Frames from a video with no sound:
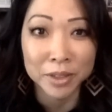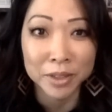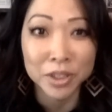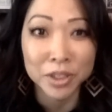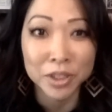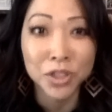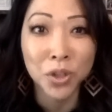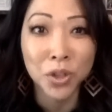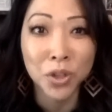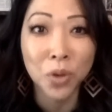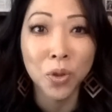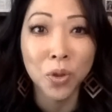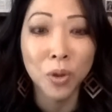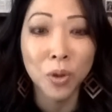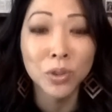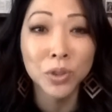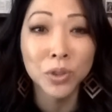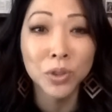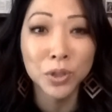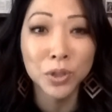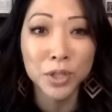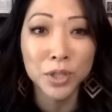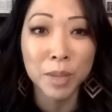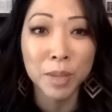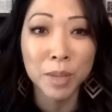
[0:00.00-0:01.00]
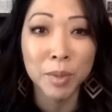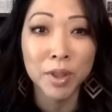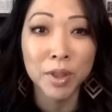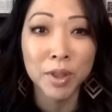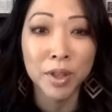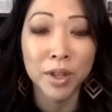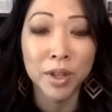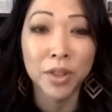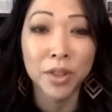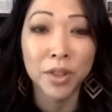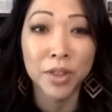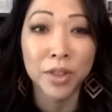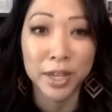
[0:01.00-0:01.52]
And so those are some of
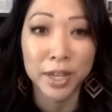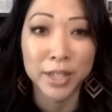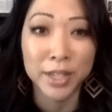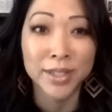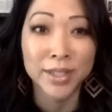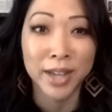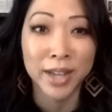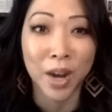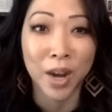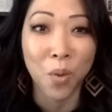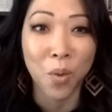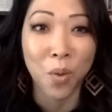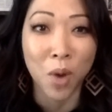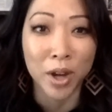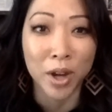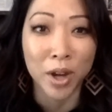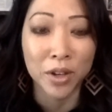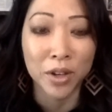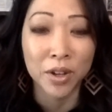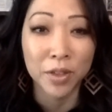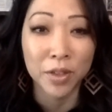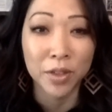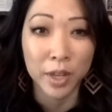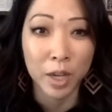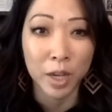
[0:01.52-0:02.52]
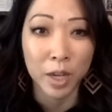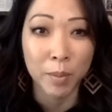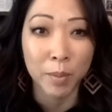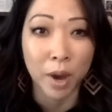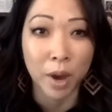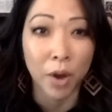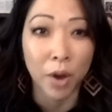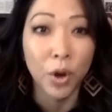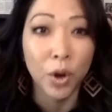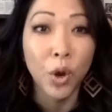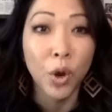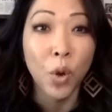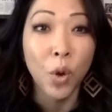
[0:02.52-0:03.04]
the things that I want you to think
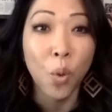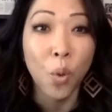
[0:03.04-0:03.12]
about